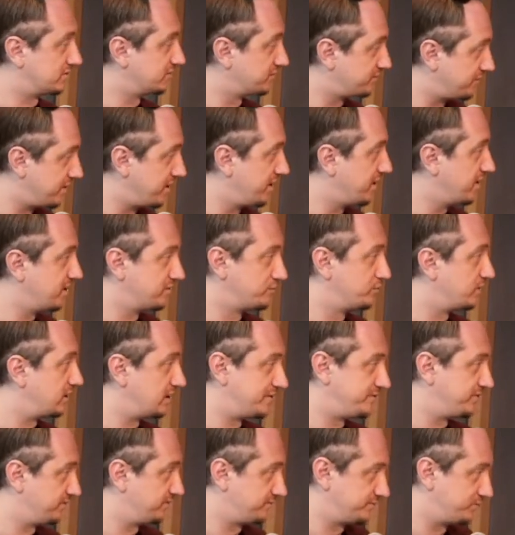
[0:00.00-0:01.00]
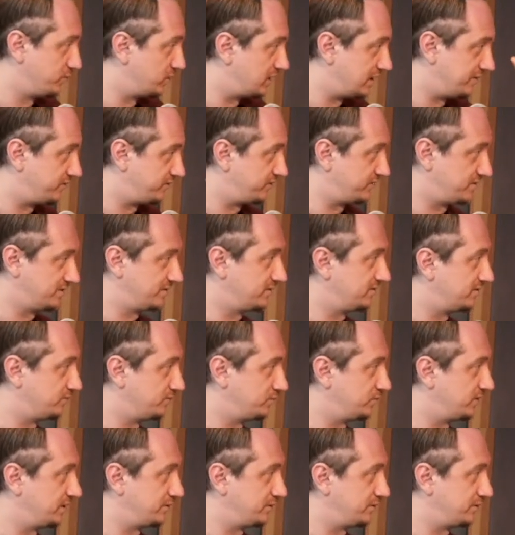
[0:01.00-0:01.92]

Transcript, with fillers: Dre whatever whatever they were